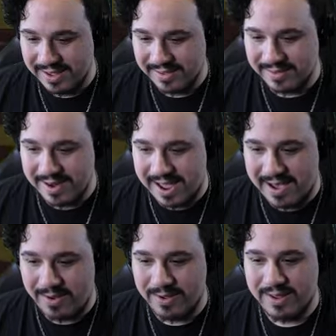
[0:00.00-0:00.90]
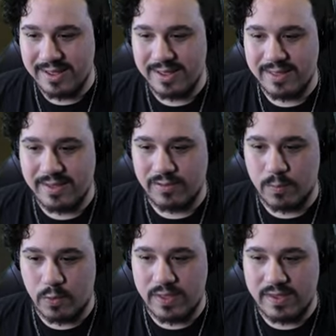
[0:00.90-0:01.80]
So now there's
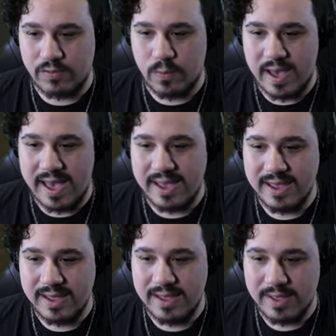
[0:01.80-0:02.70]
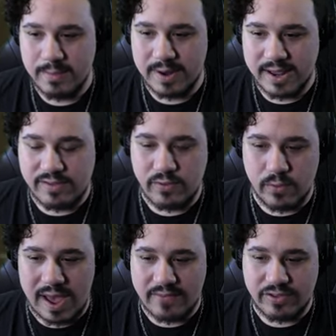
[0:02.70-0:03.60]
more this way, but I do
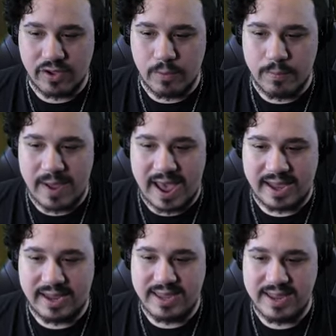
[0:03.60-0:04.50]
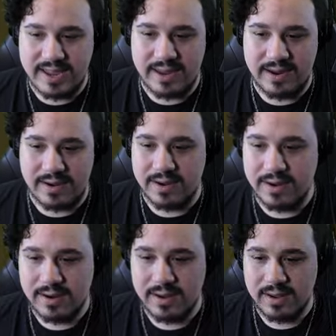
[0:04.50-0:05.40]
have to go back here.
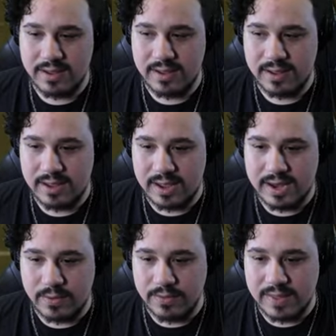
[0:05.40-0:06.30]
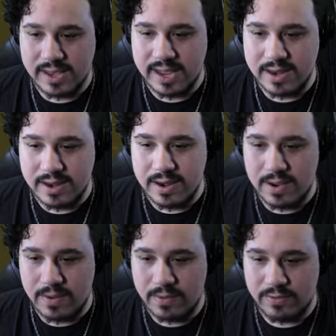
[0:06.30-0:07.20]
I don't think it
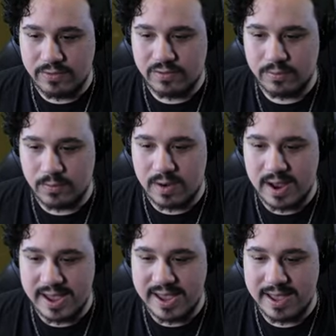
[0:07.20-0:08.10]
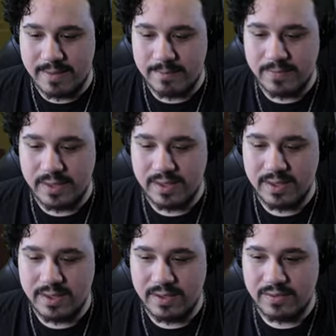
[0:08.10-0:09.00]
knows where I am.
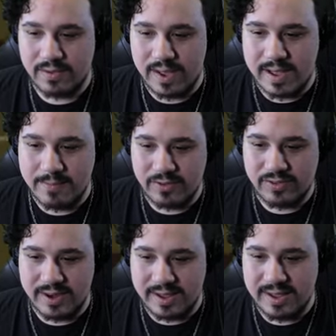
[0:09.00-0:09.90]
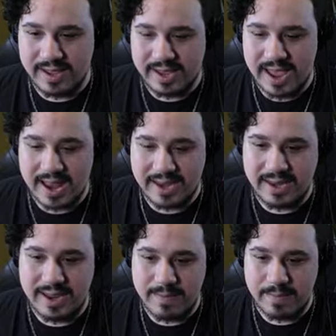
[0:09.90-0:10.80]
So I'm just going to, again,
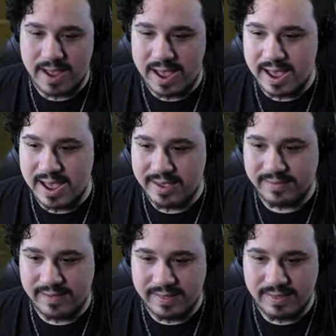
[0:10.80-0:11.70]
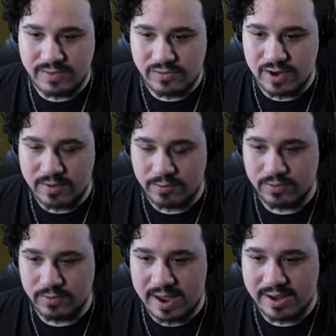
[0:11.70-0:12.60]
keep my eyes in this general
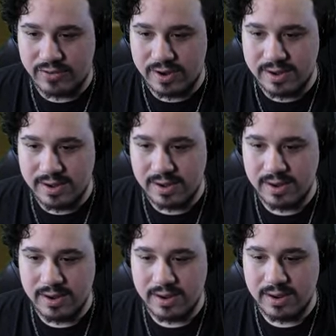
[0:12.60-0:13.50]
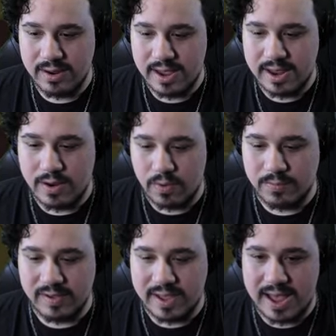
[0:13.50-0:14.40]
direction and hope
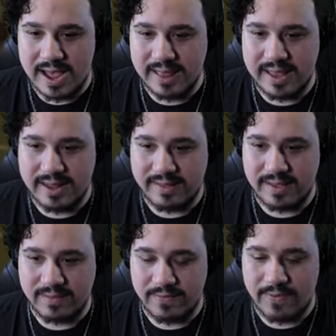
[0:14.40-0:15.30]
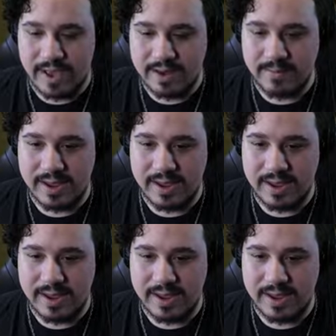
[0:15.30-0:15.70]
to God that it doesn't find